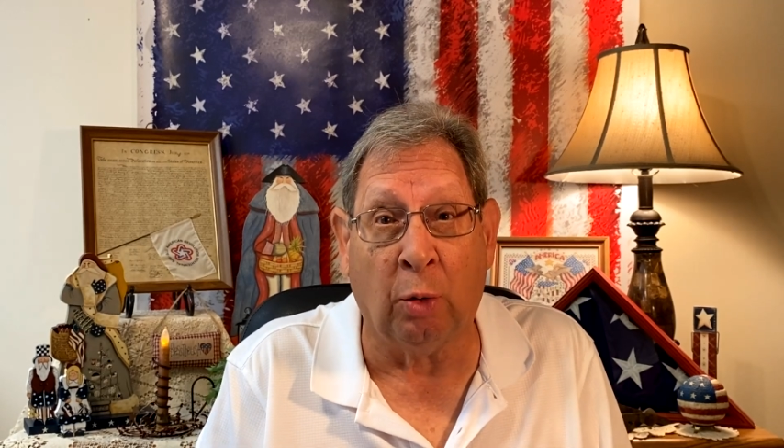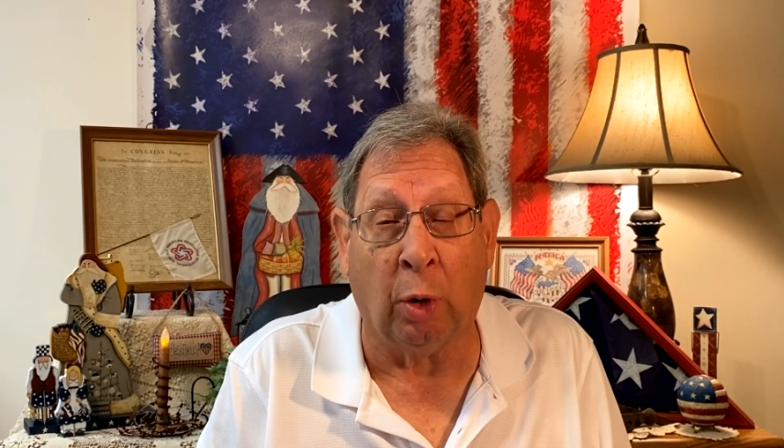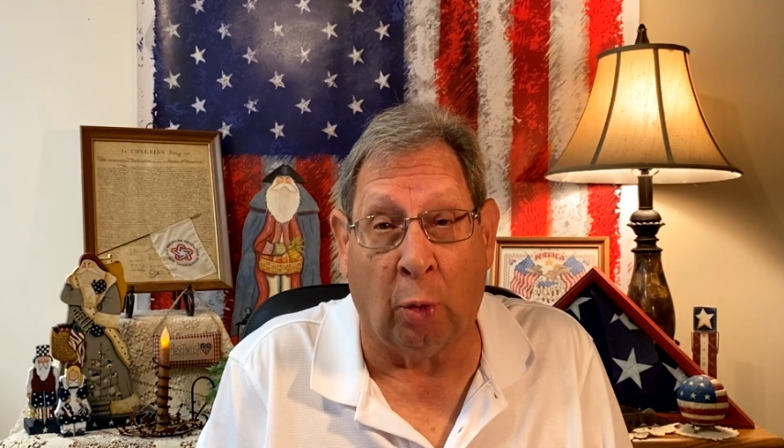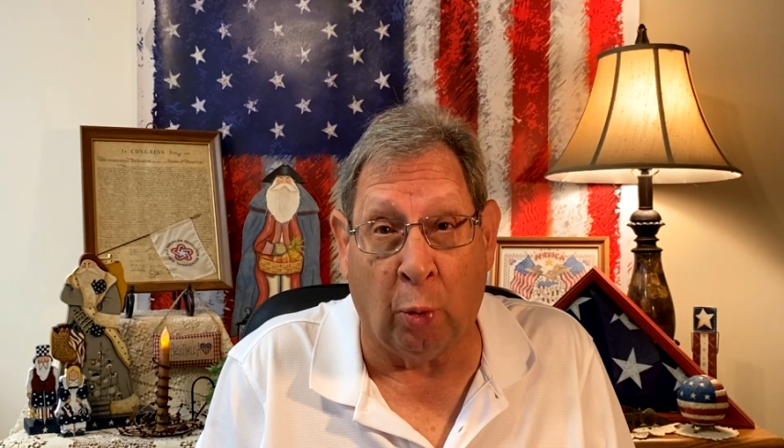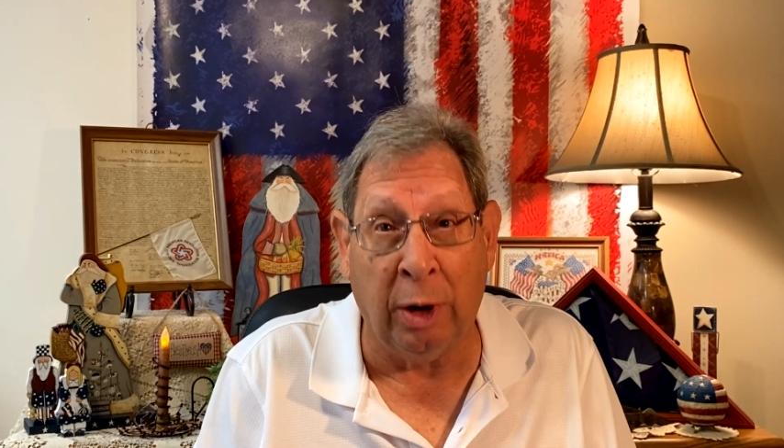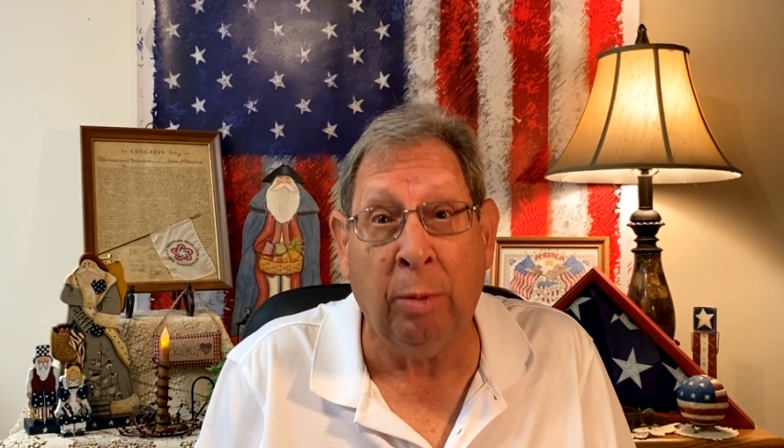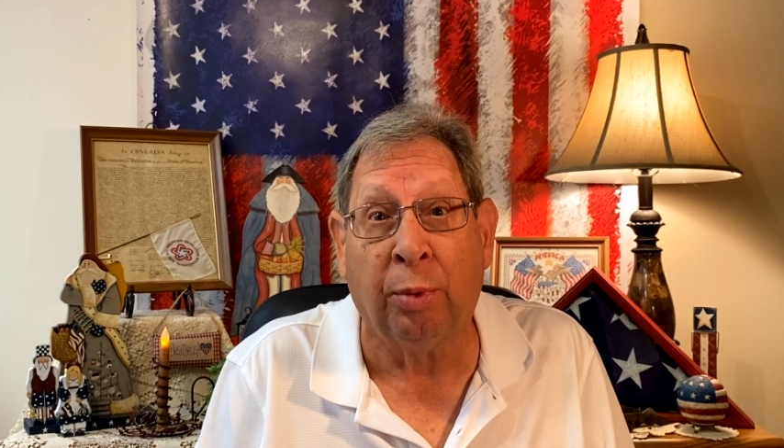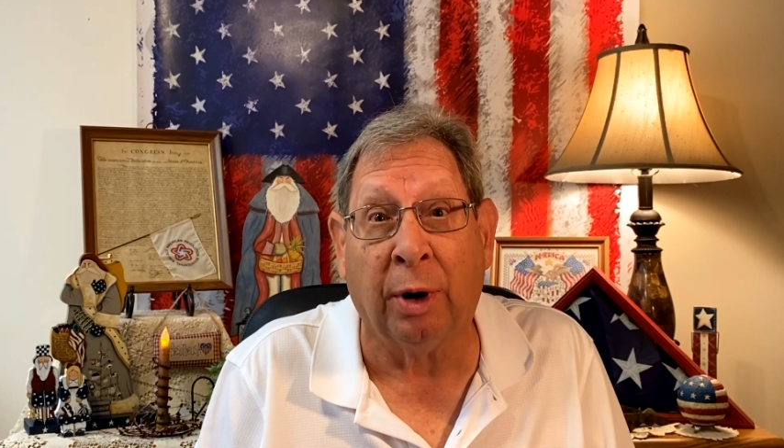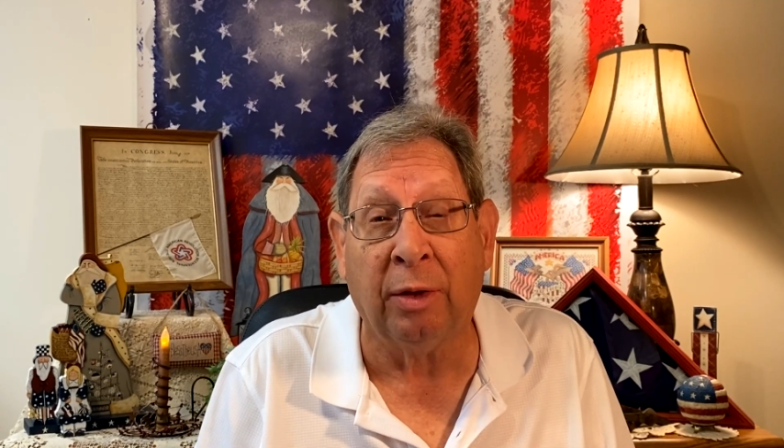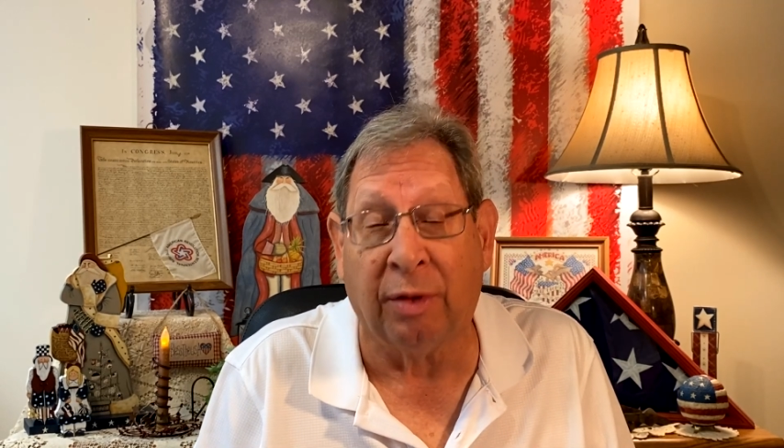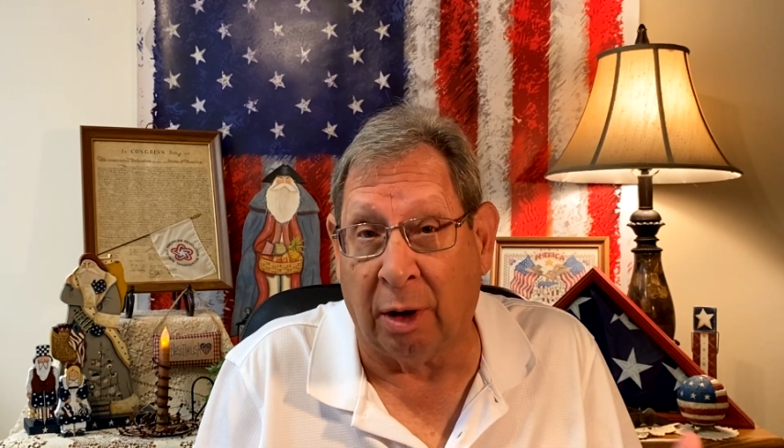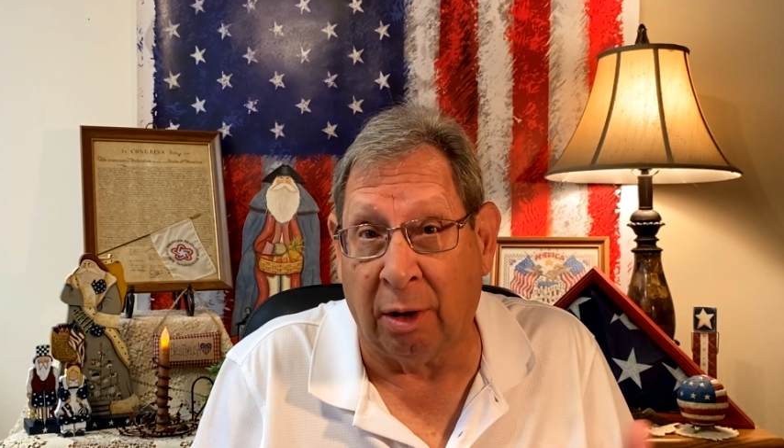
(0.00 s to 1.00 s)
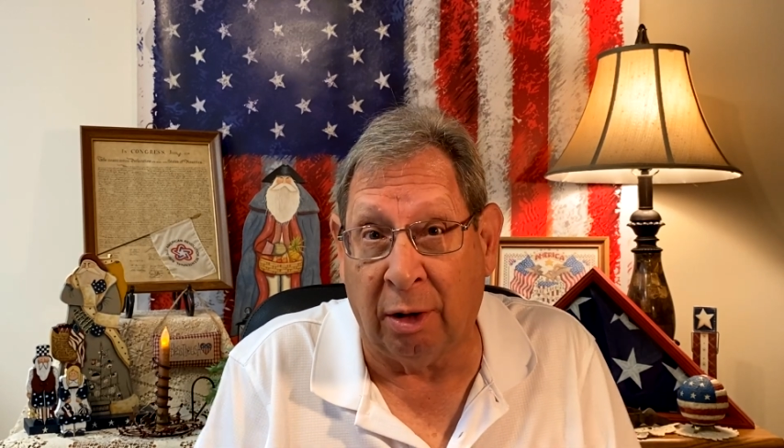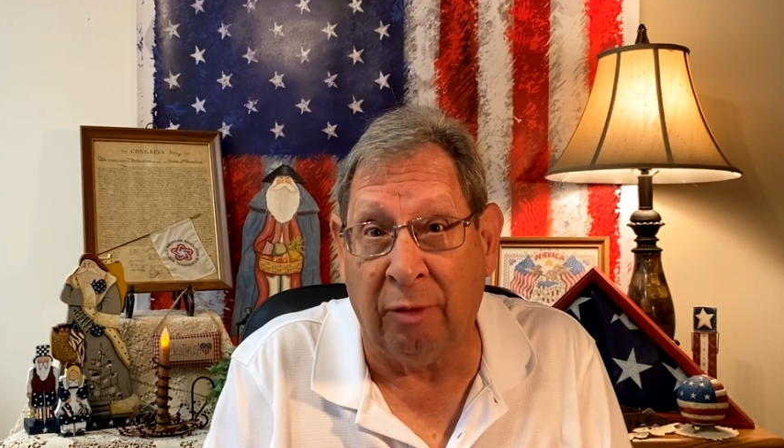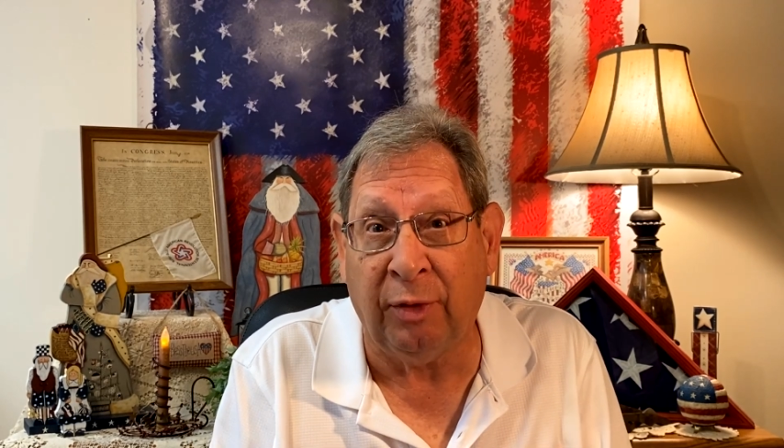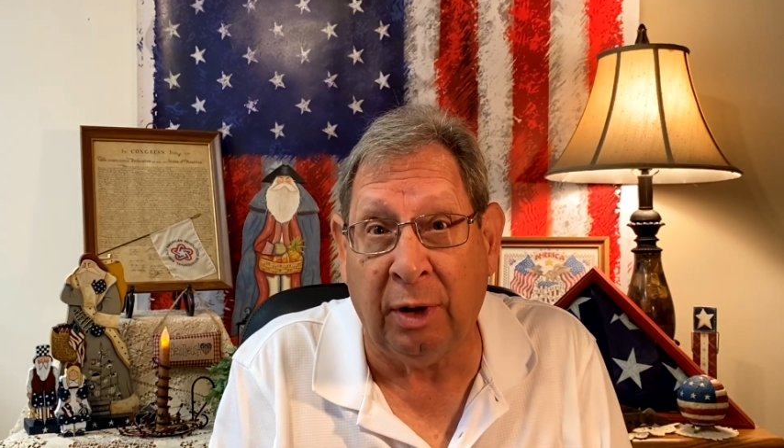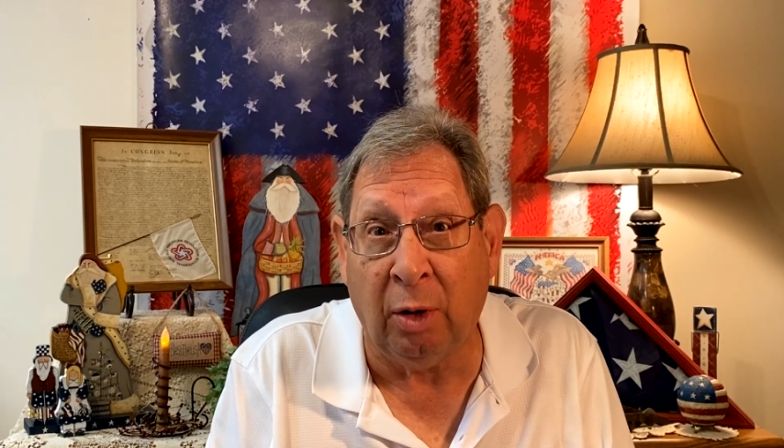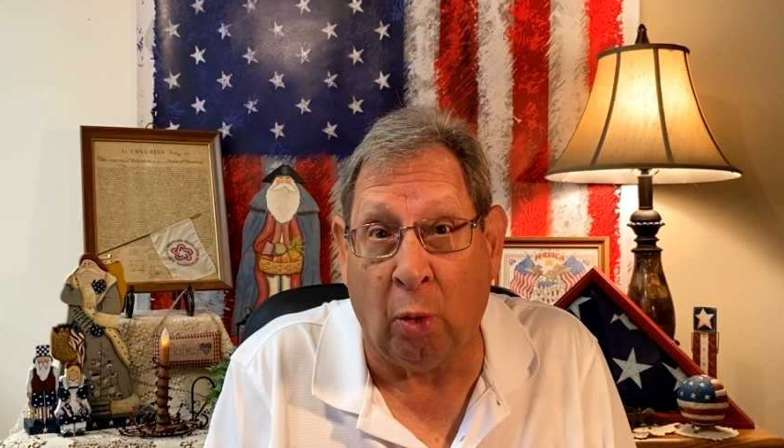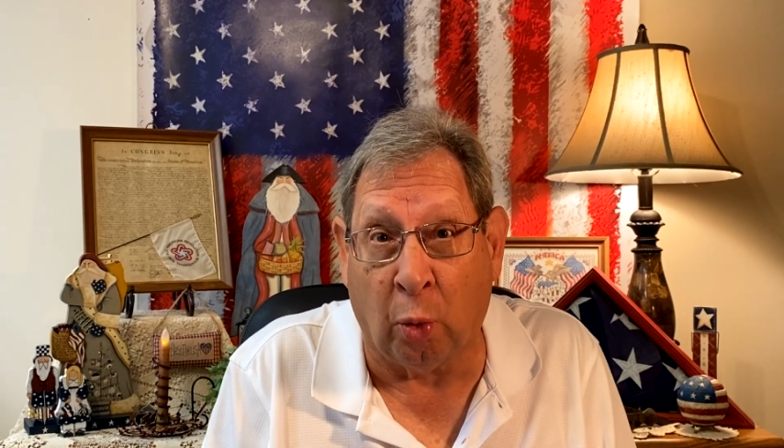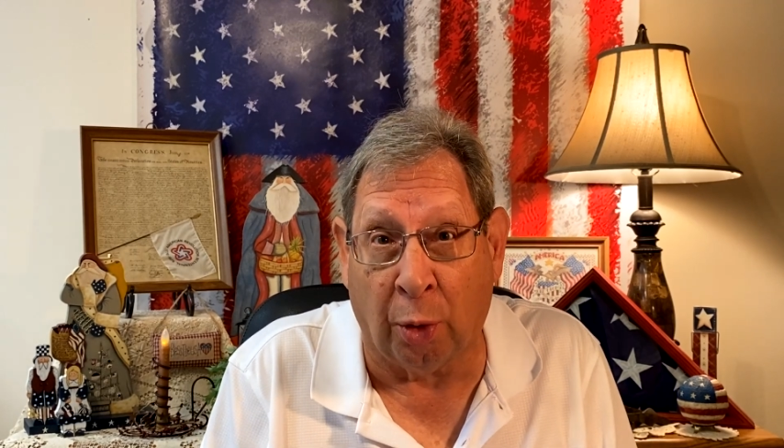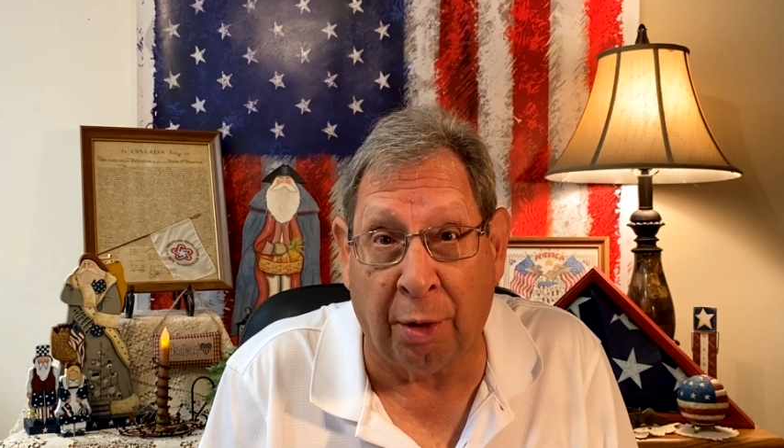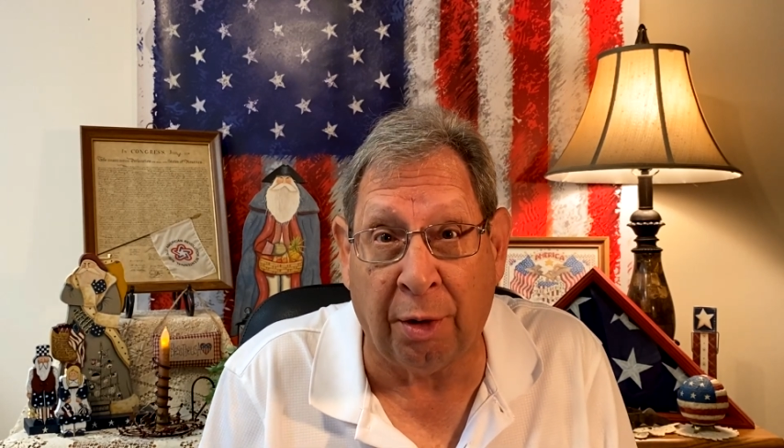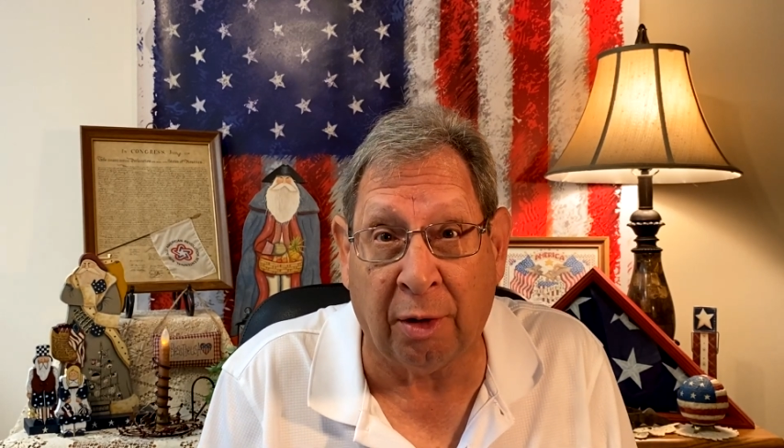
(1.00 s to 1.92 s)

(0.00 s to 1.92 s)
where we bring the living Word